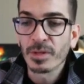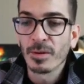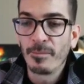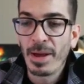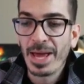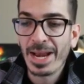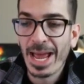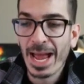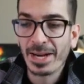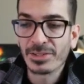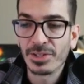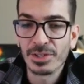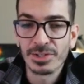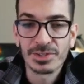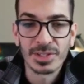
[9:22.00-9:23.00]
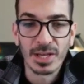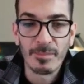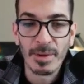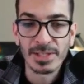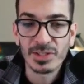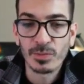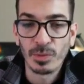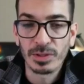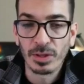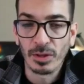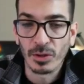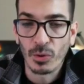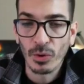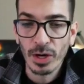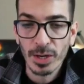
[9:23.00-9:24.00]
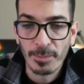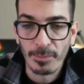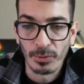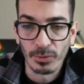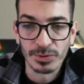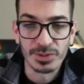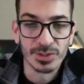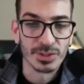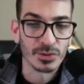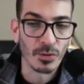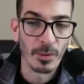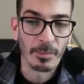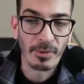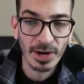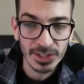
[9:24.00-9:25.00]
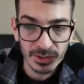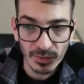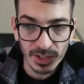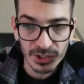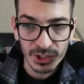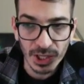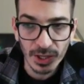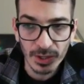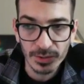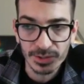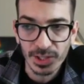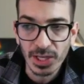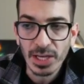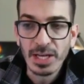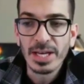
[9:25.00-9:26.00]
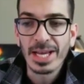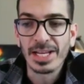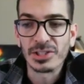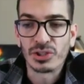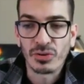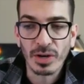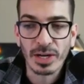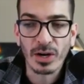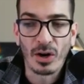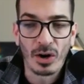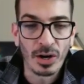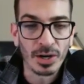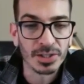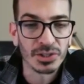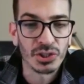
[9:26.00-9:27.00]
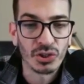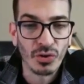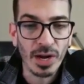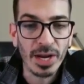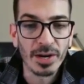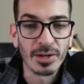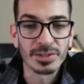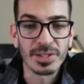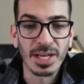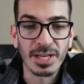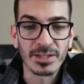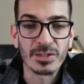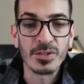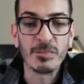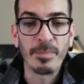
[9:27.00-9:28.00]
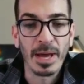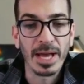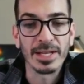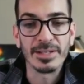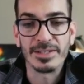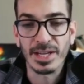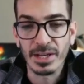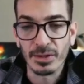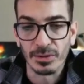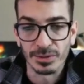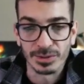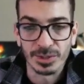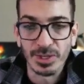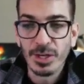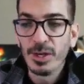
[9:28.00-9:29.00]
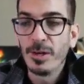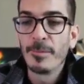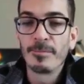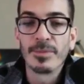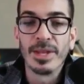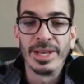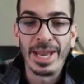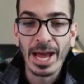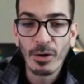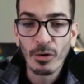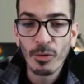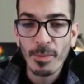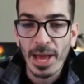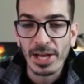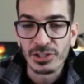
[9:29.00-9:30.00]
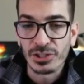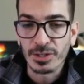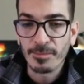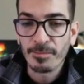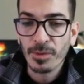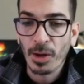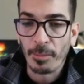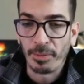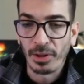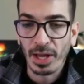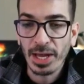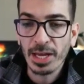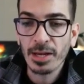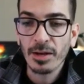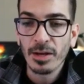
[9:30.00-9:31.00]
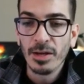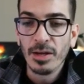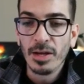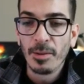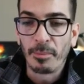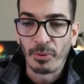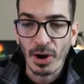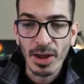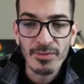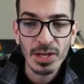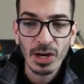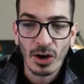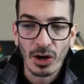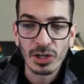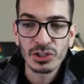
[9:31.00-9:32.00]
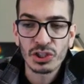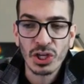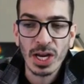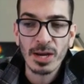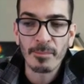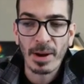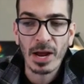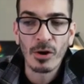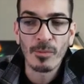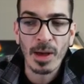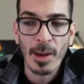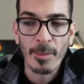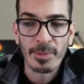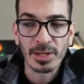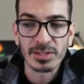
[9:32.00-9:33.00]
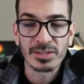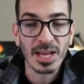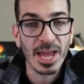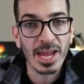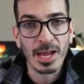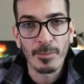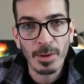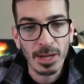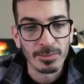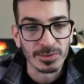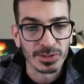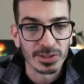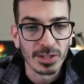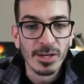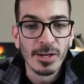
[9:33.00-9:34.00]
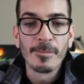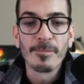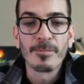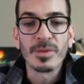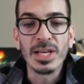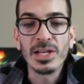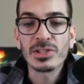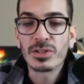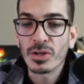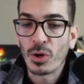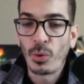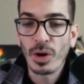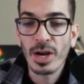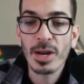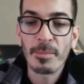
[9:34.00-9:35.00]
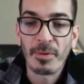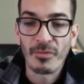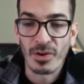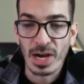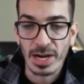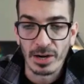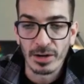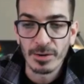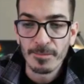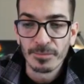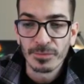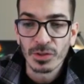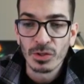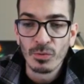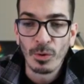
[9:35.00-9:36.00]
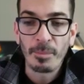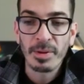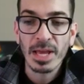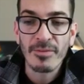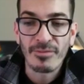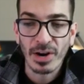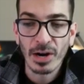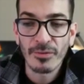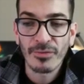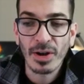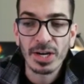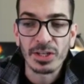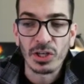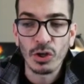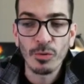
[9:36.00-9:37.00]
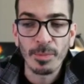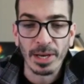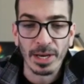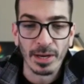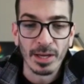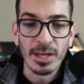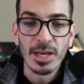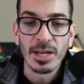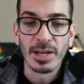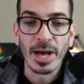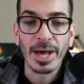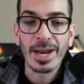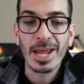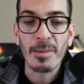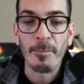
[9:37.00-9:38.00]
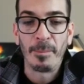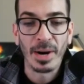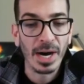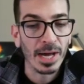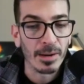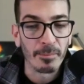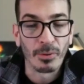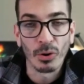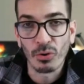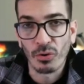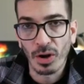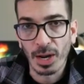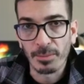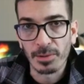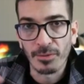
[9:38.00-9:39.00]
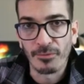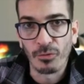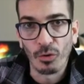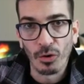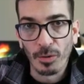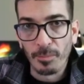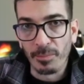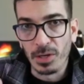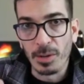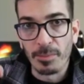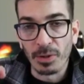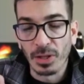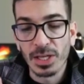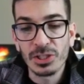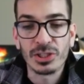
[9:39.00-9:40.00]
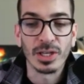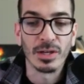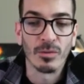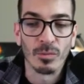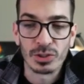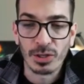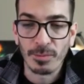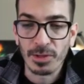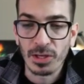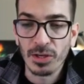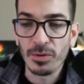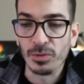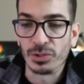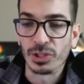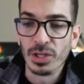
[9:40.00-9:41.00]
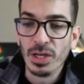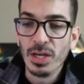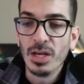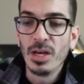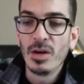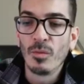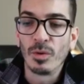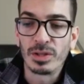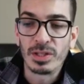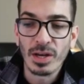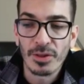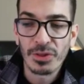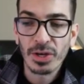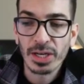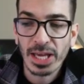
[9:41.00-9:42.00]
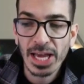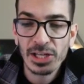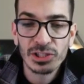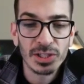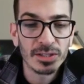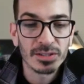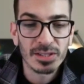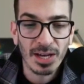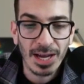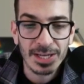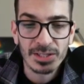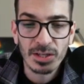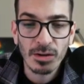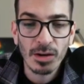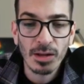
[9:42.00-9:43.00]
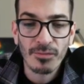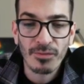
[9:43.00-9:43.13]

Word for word: Bad actors can mess with the liquidity pools, distort price ratios, and trick honest traders into bad deals. Now imagine applying private on chain biomapping to AMMs. Each liquidity provider would be a verified human, not a bot programmed for manipulation, which could be huge. With the authentication tied to unique